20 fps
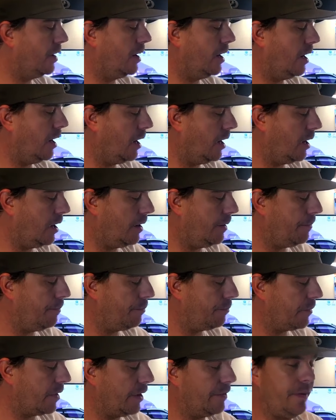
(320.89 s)

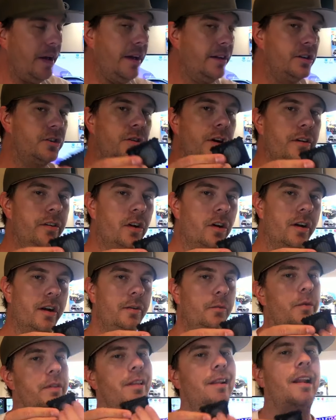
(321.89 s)
a fan shroud on
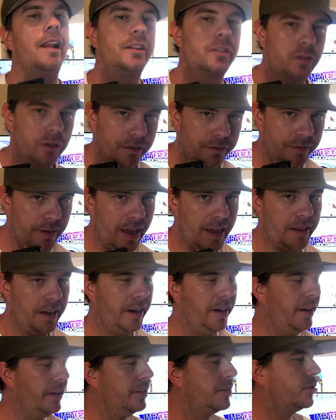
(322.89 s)
it with an electric fan
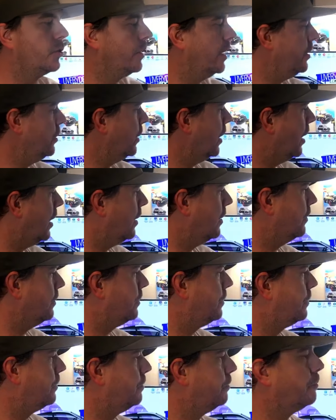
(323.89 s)
in it so that you
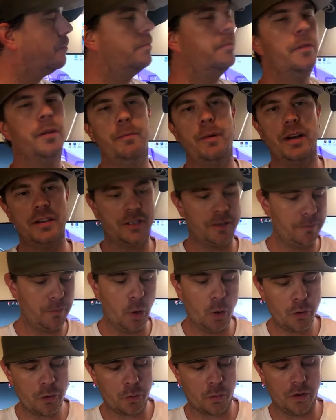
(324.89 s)
have the best of
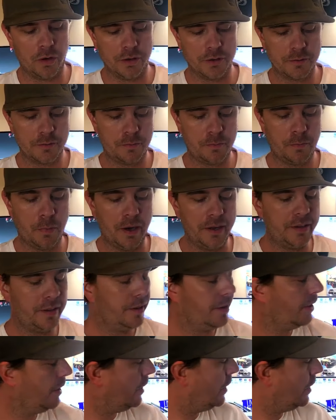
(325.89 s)
both worlds. But